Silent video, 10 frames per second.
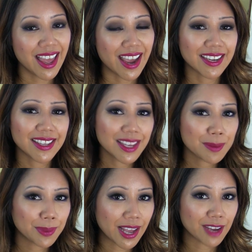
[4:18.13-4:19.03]
And I think
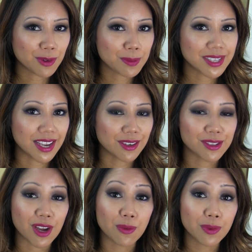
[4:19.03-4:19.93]
platform sandals
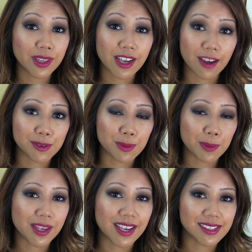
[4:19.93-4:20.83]
are really comfortable
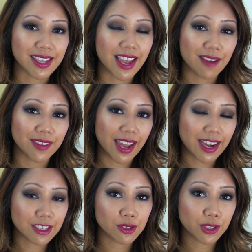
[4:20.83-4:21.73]
because they have that
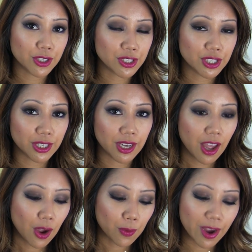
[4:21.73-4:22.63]
extra cushion
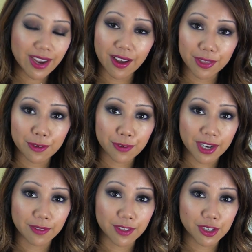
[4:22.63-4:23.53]
right on the
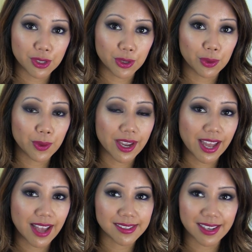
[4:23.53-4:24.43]
front of the shoe. It
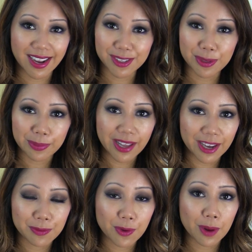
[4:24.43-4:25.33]
has that extra
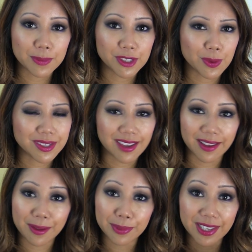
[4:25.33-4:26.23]
platform so it's
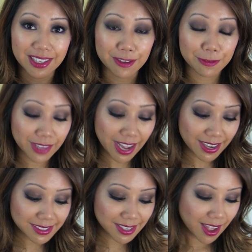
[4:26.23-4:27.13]
not completely
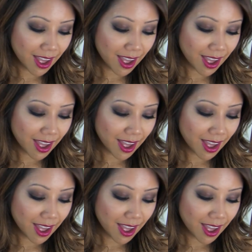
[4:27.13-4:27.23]
flat.